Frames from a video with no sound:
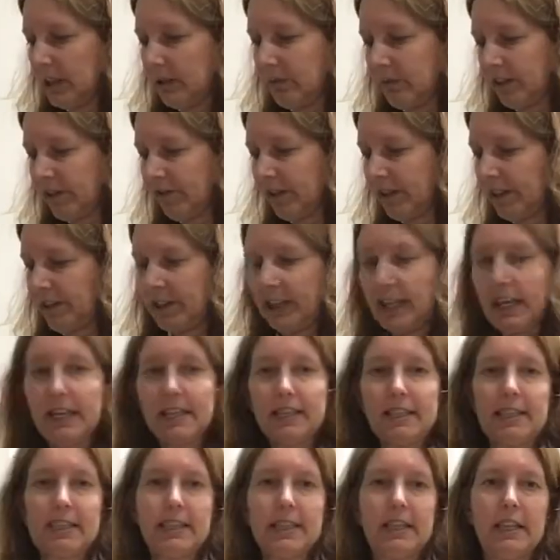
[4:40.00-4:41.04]
to be very
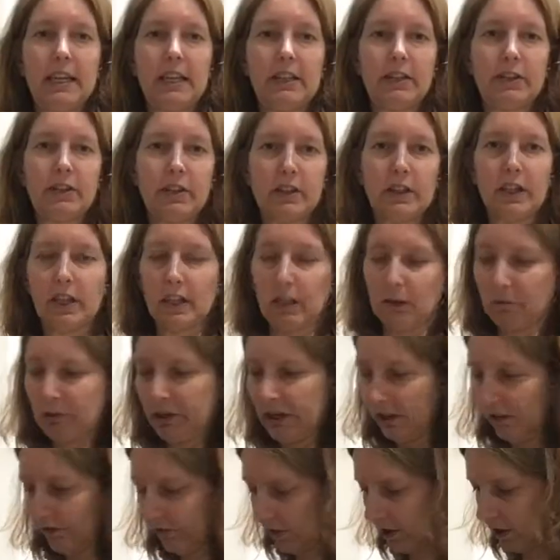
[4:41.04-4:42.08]
lazy and use a little bit
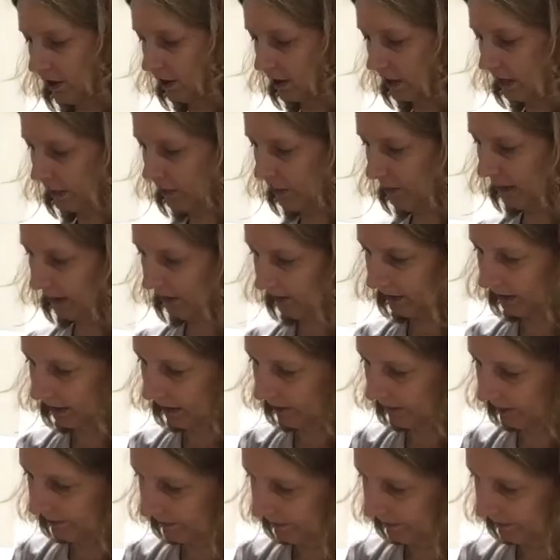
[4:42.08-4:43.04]
of garlic powder.